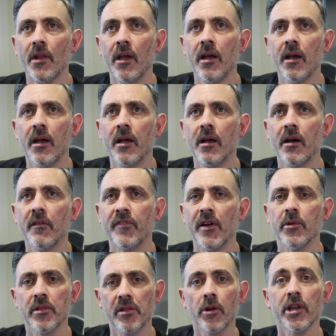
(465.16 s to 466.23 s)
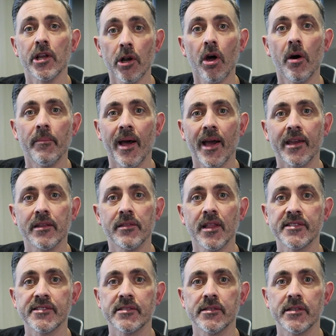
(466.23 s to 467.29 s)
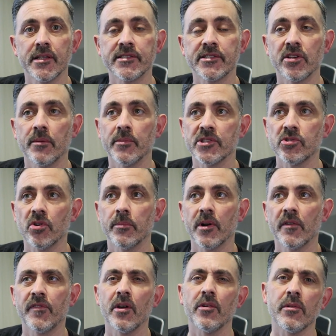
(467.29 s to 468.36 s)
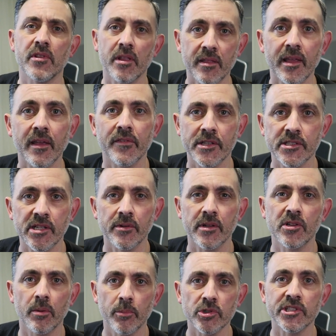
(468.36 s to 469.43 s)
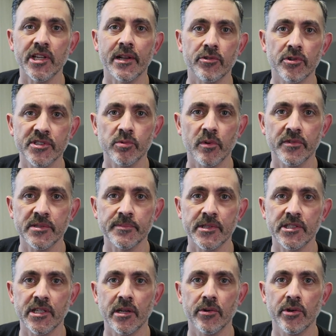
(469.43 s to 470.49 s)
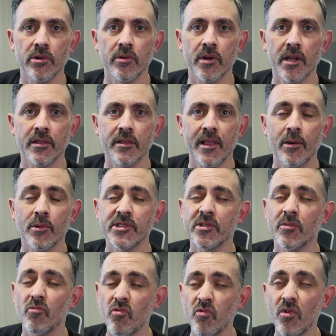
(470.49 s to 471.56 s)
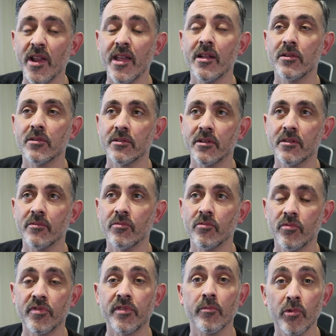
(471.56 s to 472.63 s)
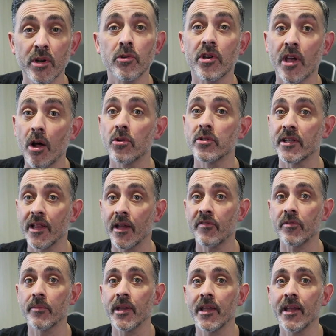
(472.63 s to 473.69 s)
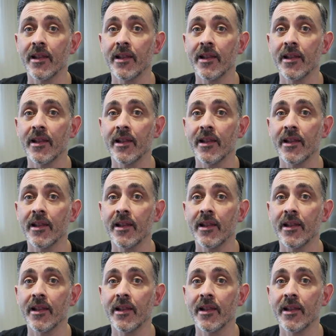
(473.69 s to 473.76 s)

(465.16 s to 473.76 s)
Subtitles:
I felt he was holding a lot back, and this time I saw him and I felt he was just giving something. He's a lot more generous with his material, and there was some real gold in there for me.